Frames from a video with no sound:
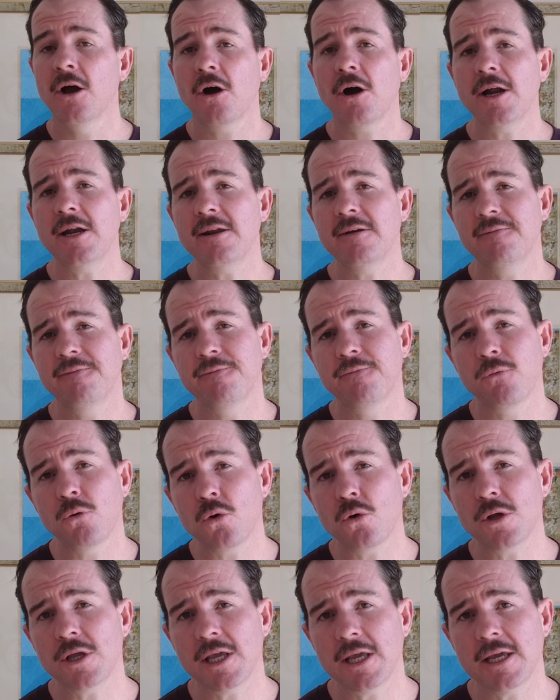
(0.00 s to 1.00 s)
I did
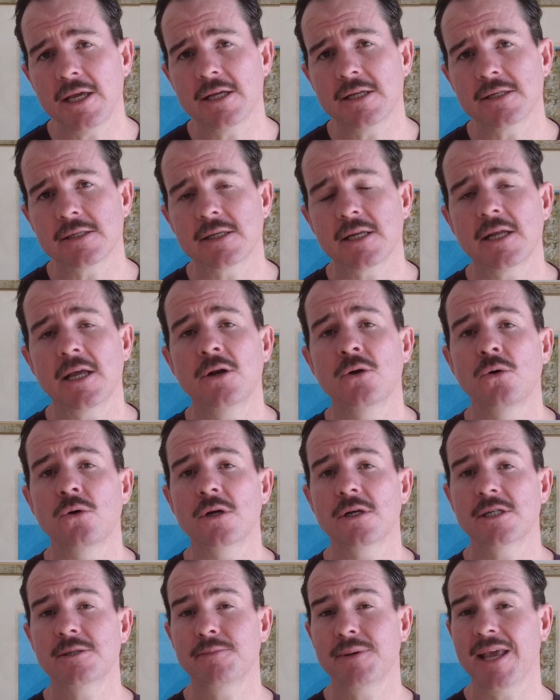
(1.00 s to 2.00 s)
four years in
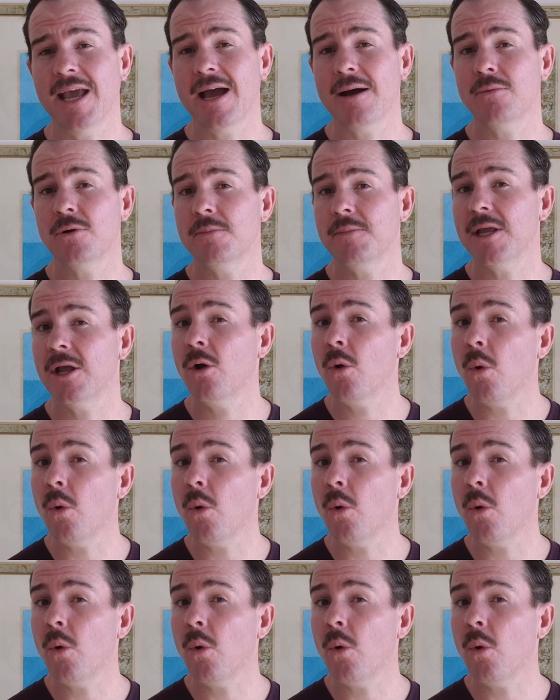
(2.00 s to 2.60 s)
order to be able to be